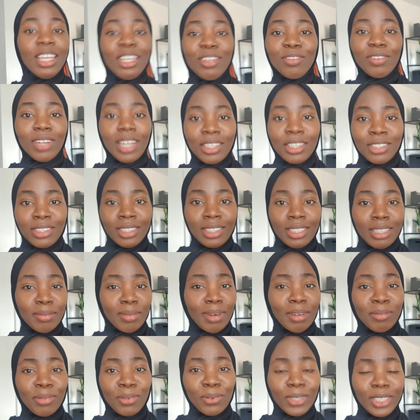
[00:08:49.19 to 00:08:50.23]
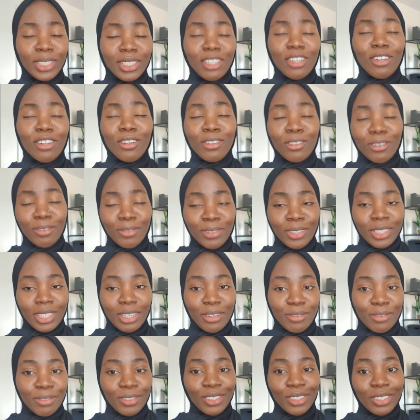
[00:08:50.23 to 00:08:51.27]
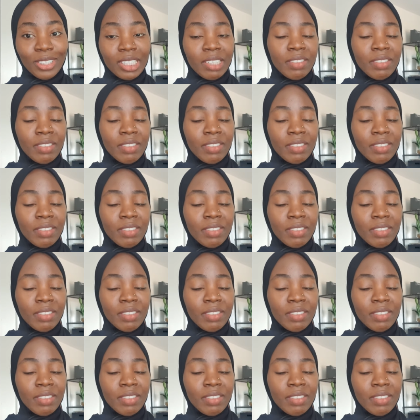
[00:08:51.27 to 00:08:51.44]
If you like to see them, I've been watching a lot of those kind of videos.